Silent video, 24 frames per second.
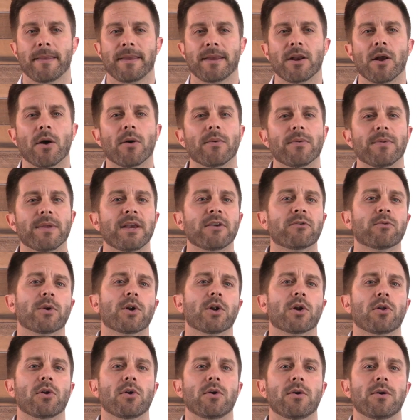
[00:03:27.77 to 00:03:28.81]
You know, these
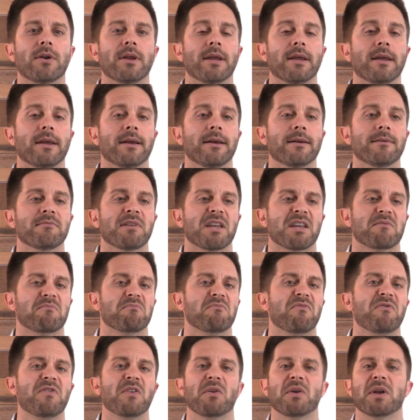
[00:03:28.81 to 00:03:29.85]
would include like
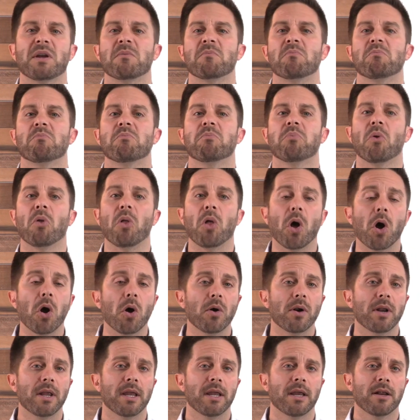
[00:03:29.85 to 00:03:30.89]
feeling
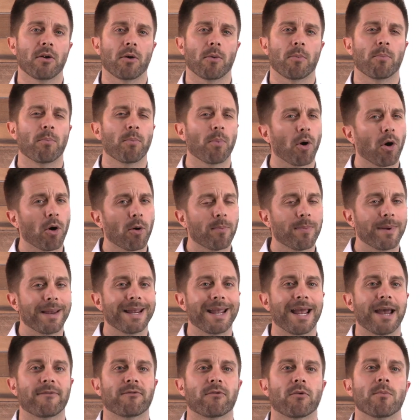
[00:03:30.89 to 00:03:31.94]
bloated or
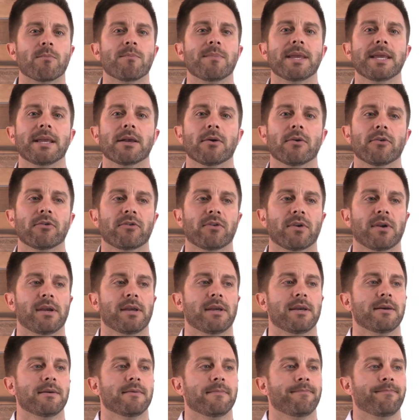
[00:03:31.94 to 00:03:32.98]
burping after meals,
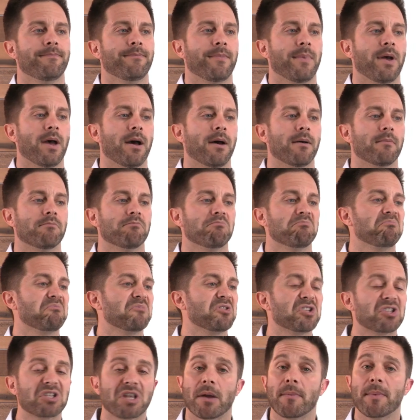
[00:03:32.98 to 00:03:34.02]
um,
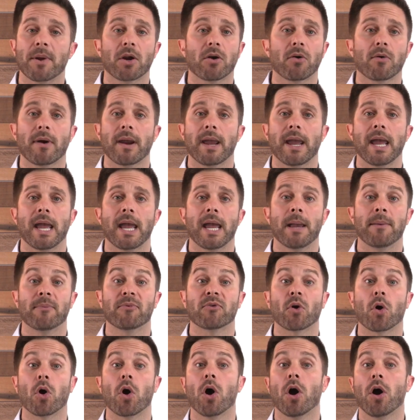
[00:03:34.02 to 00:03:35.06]
stomach
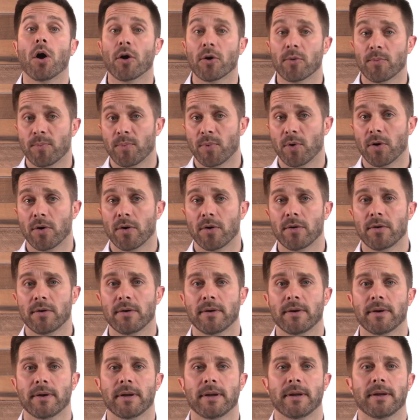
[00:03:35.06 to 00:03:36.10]
cramps or
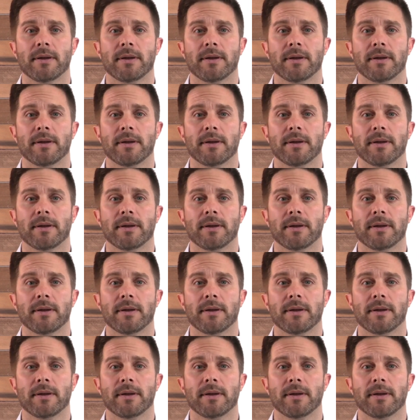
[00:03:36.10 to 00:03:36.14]
heartburn,